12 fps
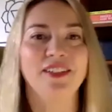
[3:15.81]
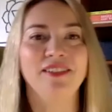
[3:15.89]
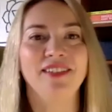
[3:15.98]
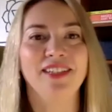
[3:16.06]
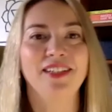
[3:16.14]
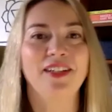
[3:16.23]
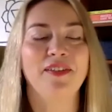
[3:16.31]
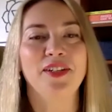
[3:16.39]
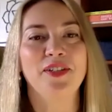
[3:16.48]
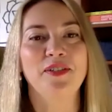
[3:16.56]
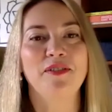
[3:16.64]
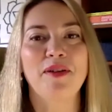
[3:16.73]
then going
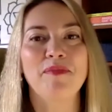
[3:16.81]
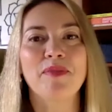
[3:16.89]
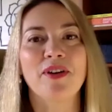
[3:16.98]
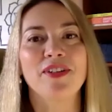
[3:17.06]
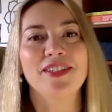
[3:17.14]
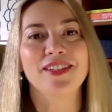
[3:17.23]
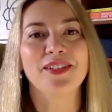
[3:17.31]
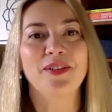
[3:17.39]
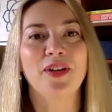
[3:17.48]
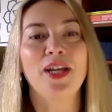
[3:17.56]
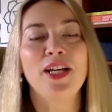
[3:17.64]
to grandparents and so on.